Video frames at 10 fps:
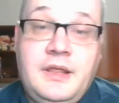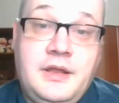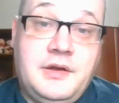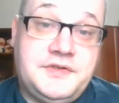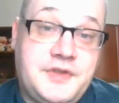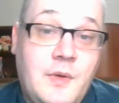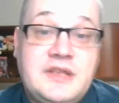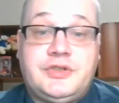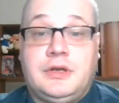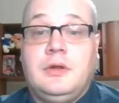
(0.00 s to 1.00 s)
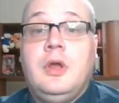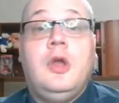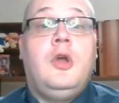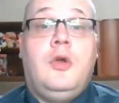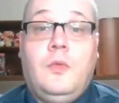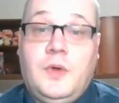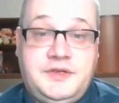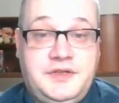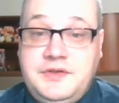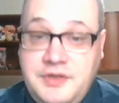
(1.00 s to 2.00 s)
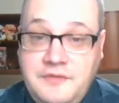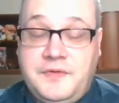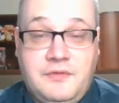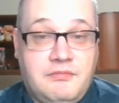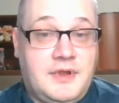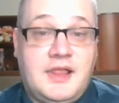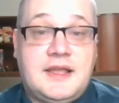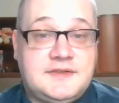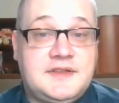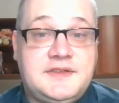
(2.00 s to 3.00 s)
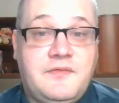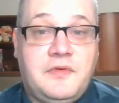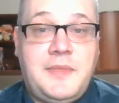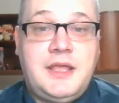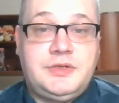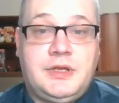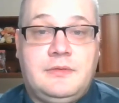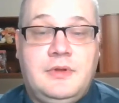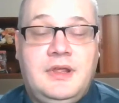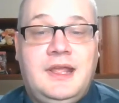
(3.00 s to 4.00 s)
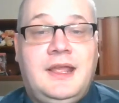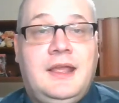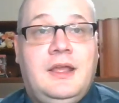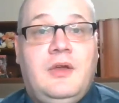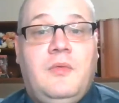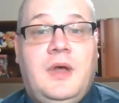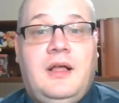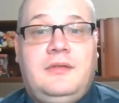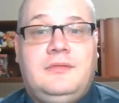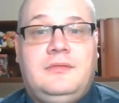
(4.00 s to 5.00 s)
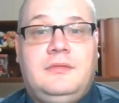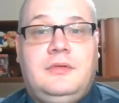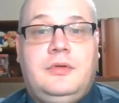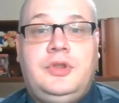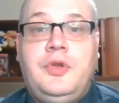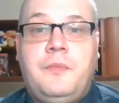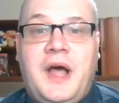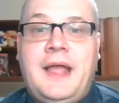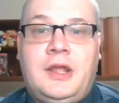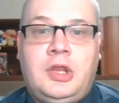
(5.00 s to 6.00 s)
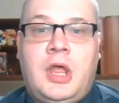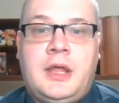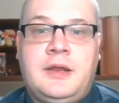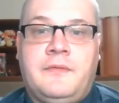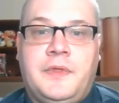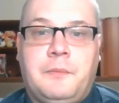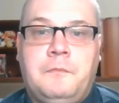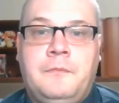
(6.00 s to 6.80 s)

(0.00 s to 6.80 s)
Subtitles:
here's the question. What do you do if you realize this information? Well, you buy a lot of them.